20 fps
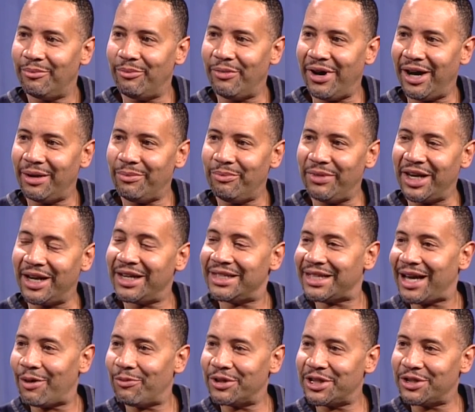but
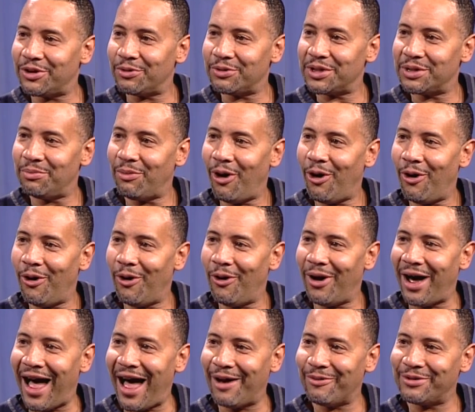because I was so
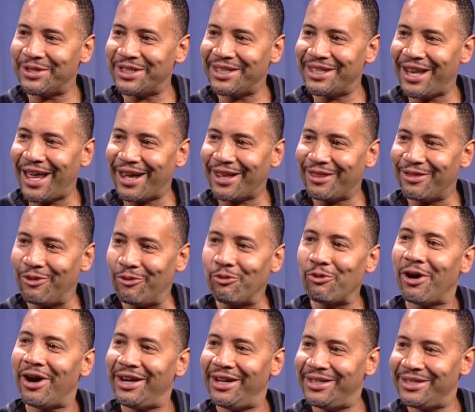small, I was like the
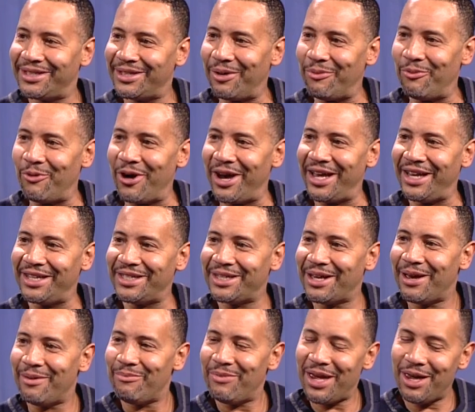run in some
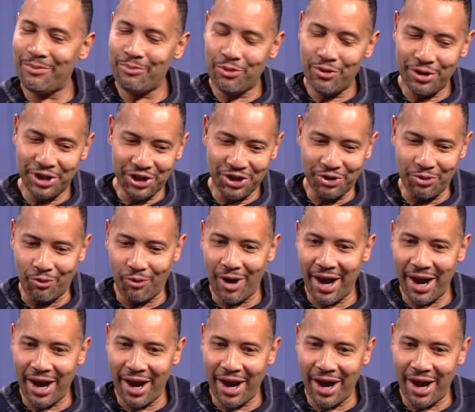ways, right, being pushed right.